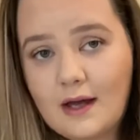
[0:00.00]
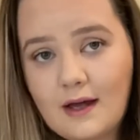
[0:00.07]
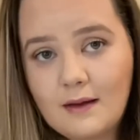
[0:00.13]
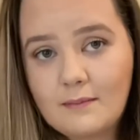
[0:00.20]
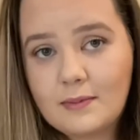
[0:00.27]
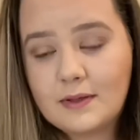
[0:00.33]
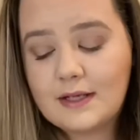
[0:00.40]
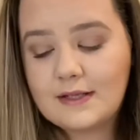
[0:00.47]

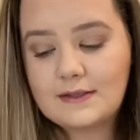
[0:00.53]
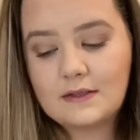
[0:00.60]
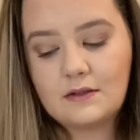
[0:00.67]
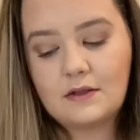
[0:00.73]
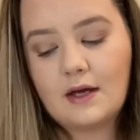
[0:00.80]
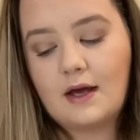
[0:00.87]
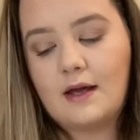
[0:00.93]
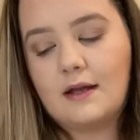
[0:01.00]
please
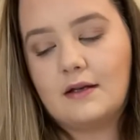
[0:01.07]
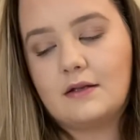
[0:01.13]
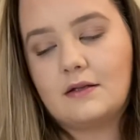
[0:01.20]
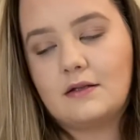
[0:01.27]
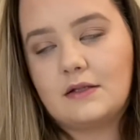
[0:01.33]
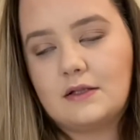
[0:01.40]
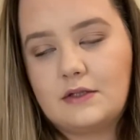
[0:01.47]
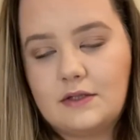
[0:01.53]
do not
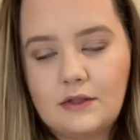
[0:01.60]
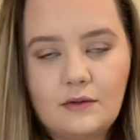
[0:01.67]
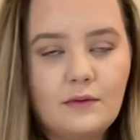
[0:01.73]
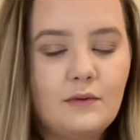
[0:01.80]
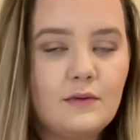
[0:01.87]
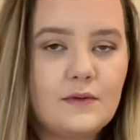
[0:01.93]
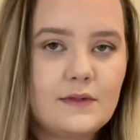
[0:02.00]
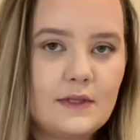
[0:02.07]

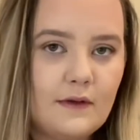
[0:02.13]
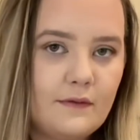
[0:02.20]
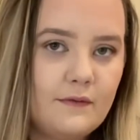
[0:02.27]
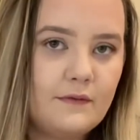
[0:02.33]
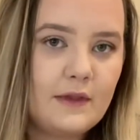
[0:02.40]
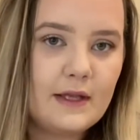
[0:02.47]
do stuff